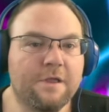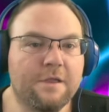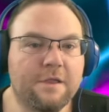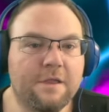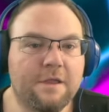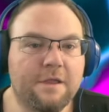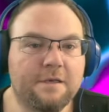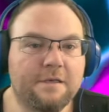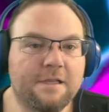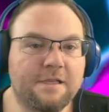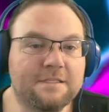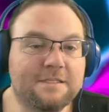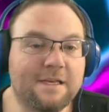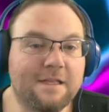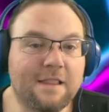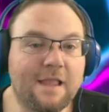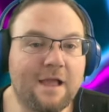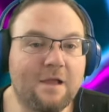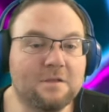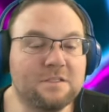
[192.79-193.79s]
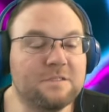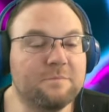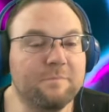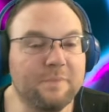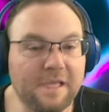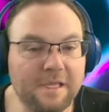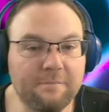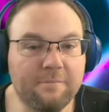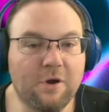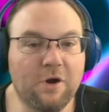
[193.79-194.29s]
doesn't allow speed
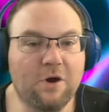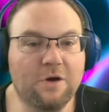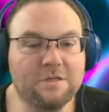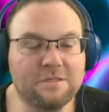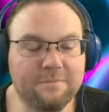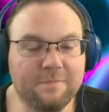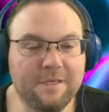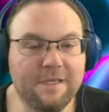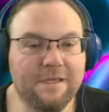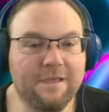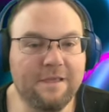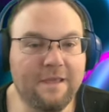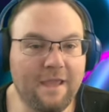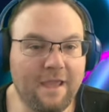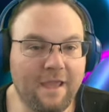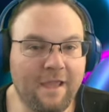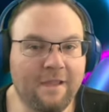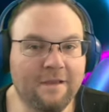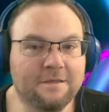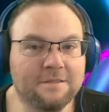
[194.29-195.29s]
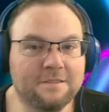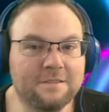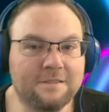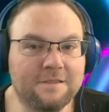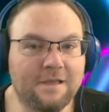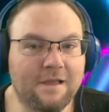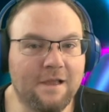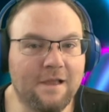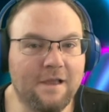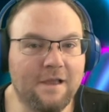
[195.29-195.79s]
bar to be gained
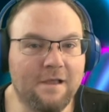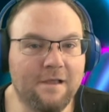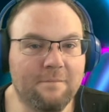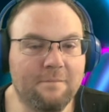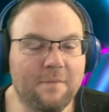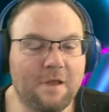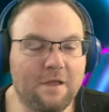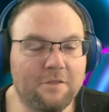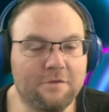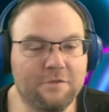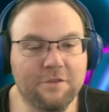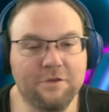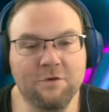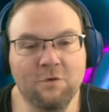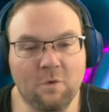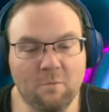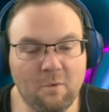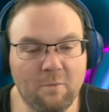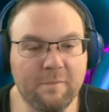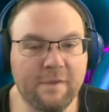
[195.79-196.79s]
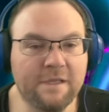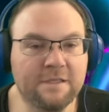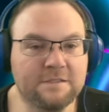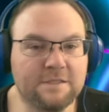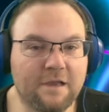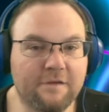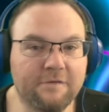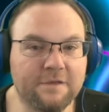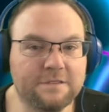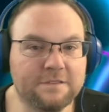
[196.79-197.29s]
other than normal means,
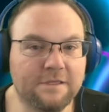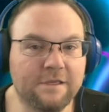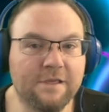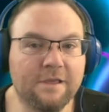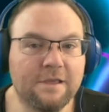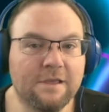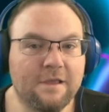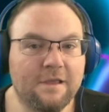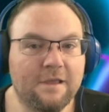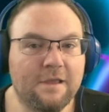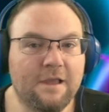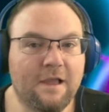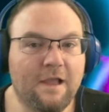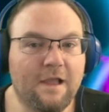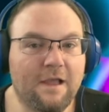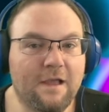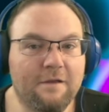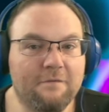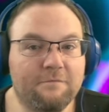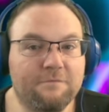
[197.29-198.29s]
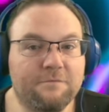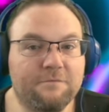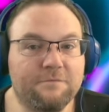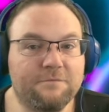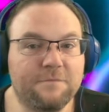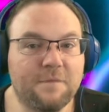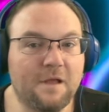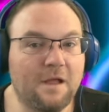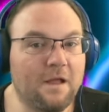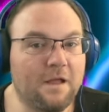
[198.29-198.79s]
obviously,
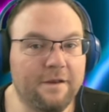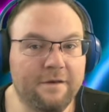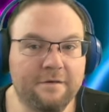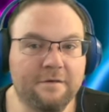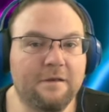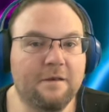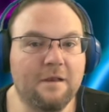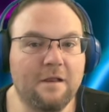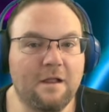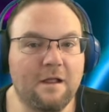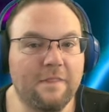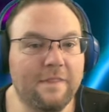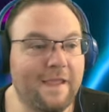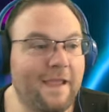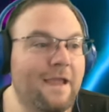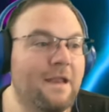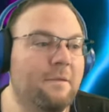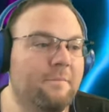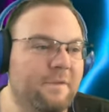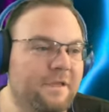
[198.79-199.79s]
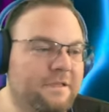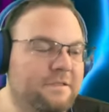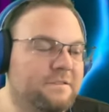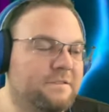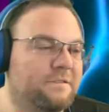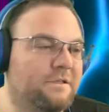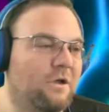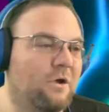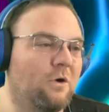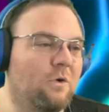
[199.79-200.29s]
on the enemies.
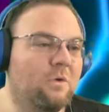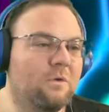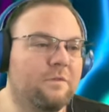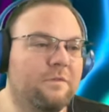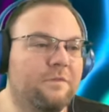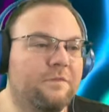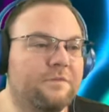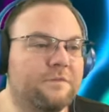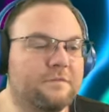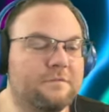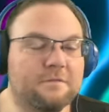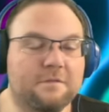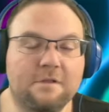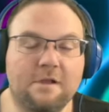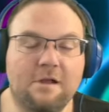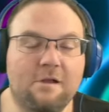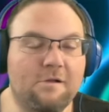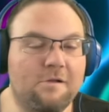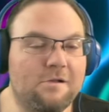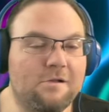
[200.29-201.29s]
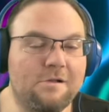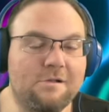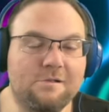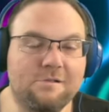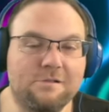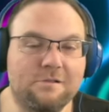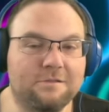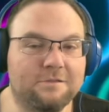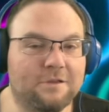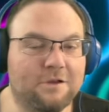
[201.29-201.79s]
So it's all
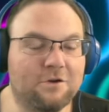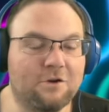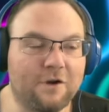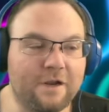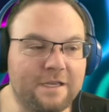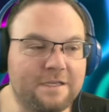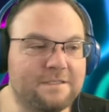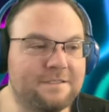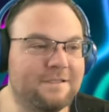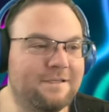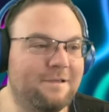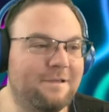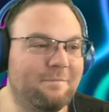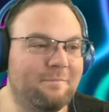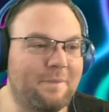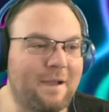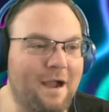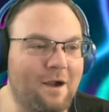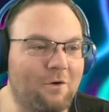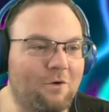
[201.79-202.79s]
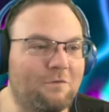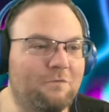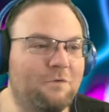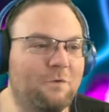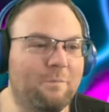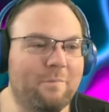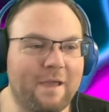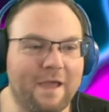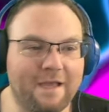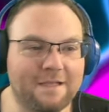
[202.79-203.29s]
crazy powerful
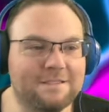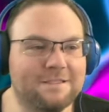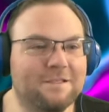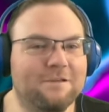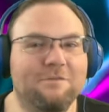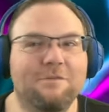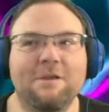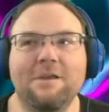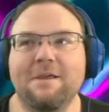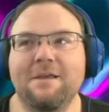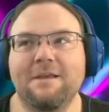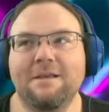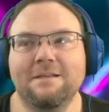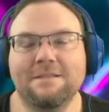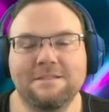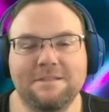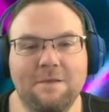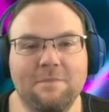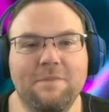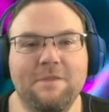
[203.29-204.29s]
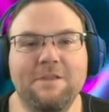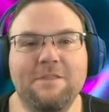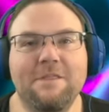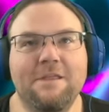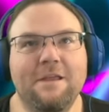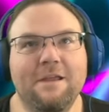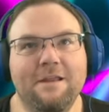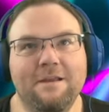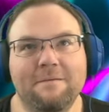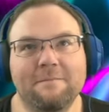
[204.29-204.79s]
passive, something that
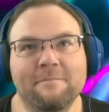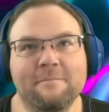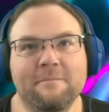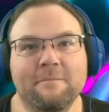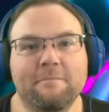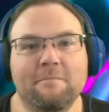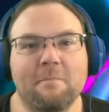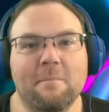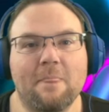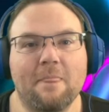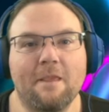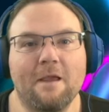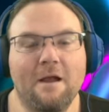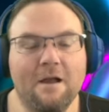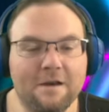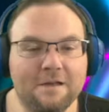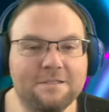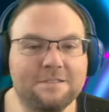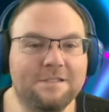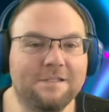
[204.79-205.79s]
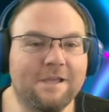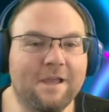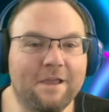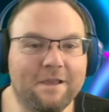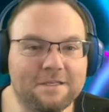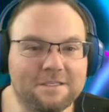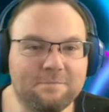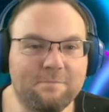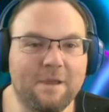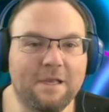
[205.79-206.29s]
honestly I
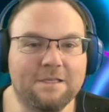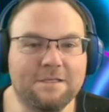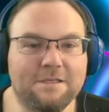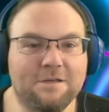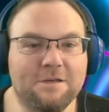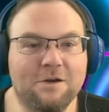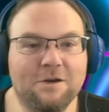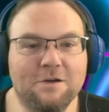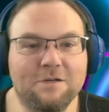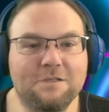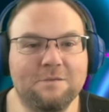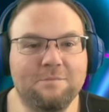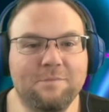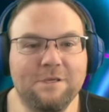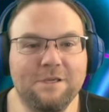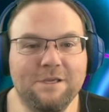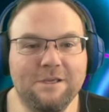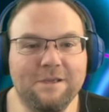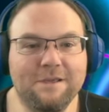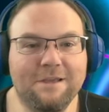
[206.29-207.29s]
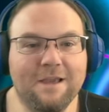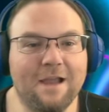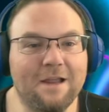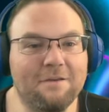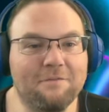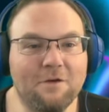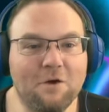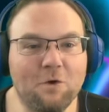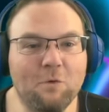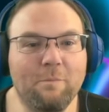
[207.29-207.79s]
expected her to be kind of
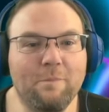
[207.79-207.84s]
OP